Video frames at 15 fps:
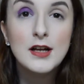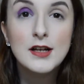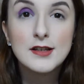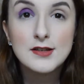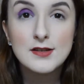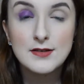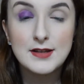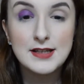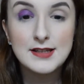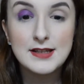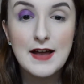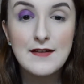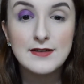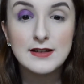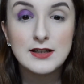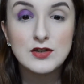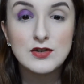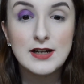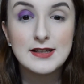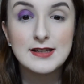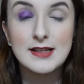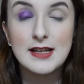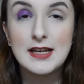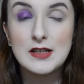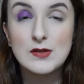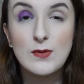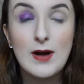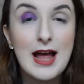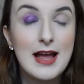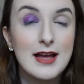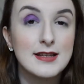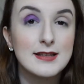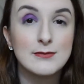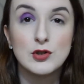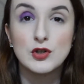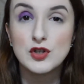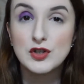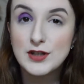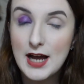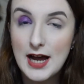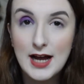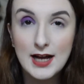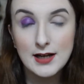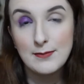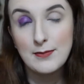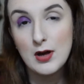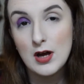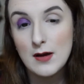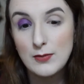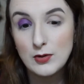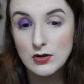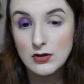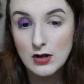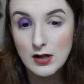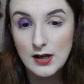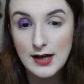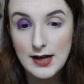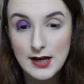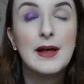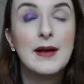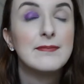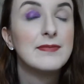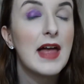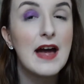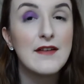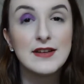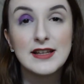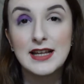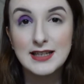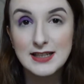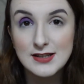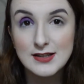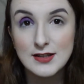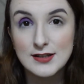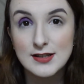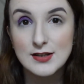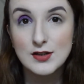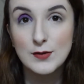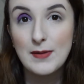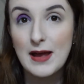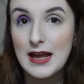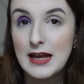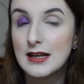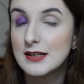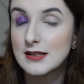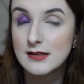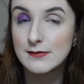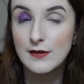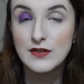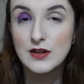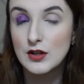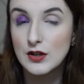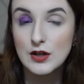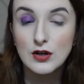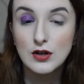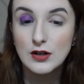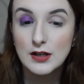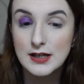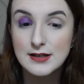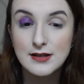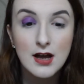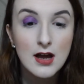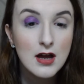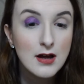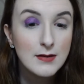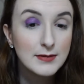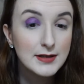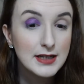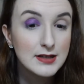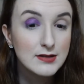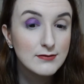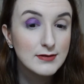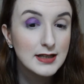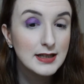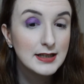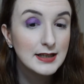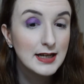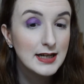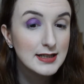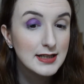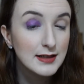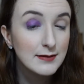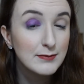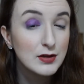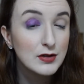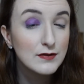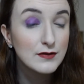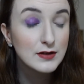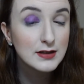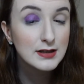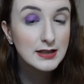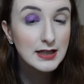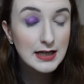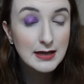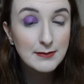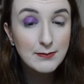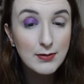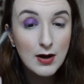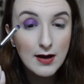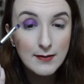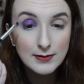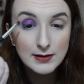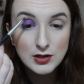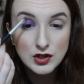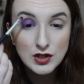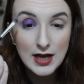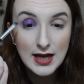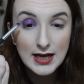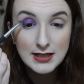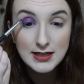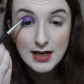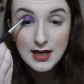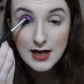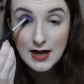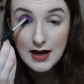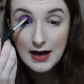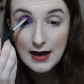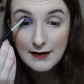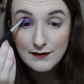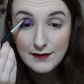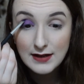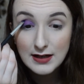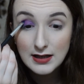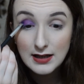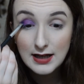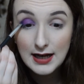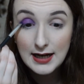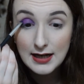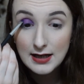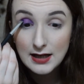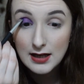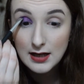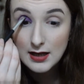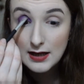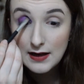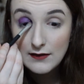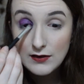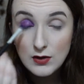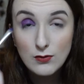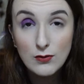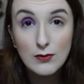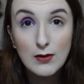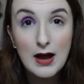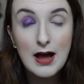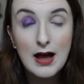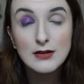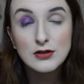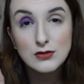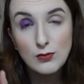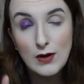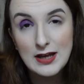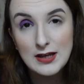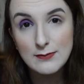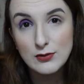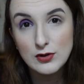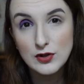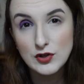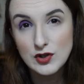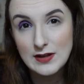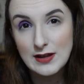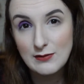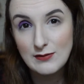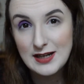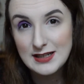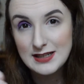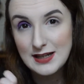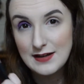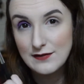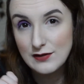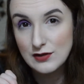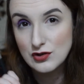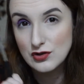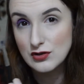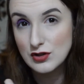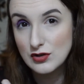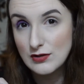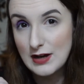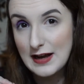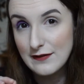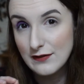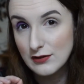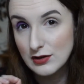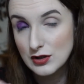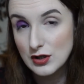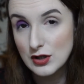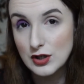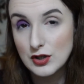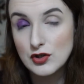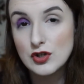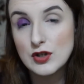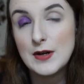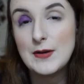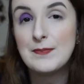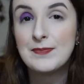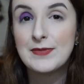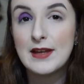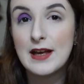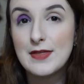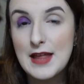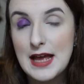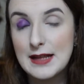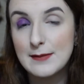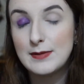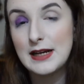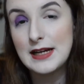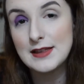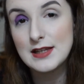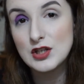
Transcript: So this definitely translates wet as a much darker purple colour, I feel like it's not as opaque as some of the other colours, but it is a really nice kind of beautiful deep purpley shade. I feel like if you wet your brush and then waited it for to dry for a touch and then applied the